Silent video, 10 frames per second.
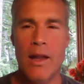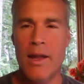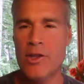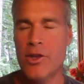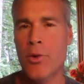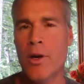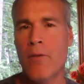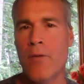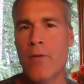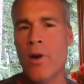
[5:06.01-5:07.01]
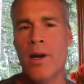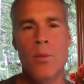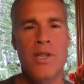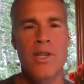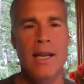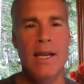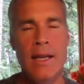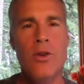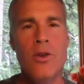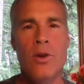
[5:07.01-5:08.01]
that's a 300 or 400%
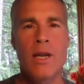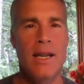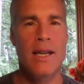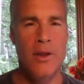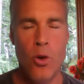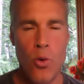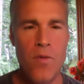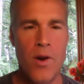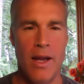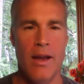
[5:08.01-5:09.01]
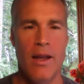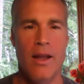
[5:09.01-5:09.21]
increase in their overhead.